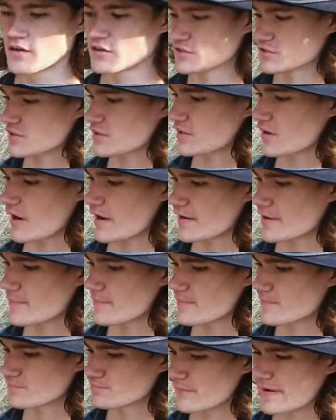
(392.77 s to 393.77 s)
just to kind of
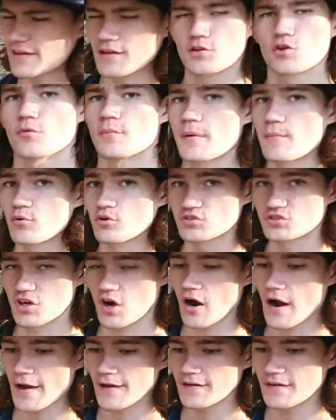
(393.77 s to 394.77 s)
make it a little bit more
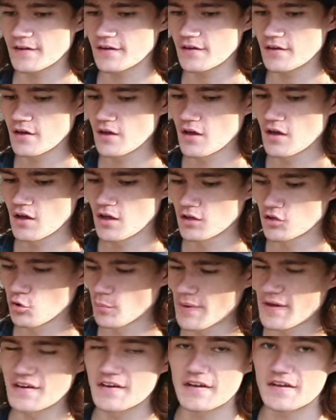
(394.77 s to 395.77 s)
tidy, a little
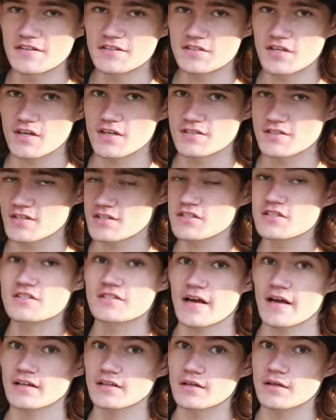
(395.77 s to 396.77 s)
bit neater, so that's
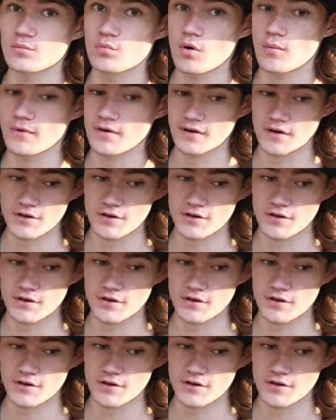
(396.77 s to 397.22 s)
exactly what we're